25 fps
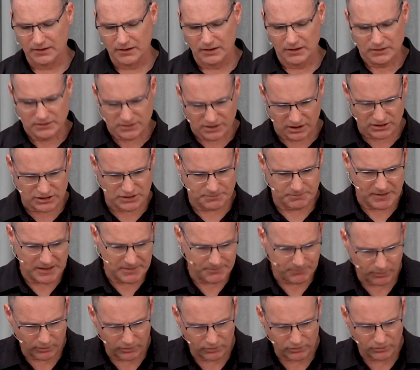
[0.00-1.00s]
Such
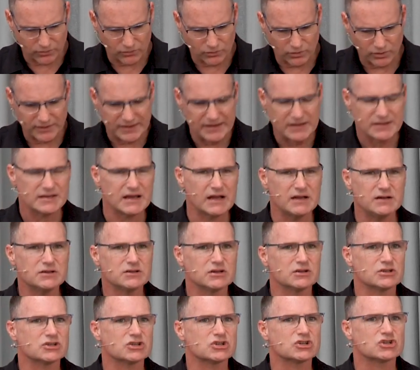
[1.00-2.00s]
people really tend
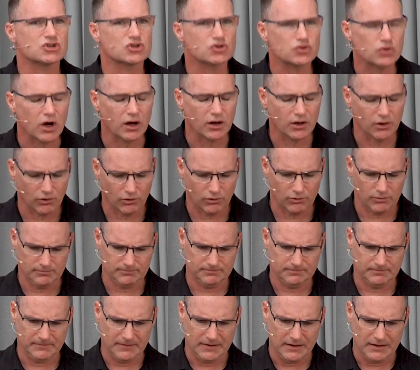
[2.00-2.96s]
to struggle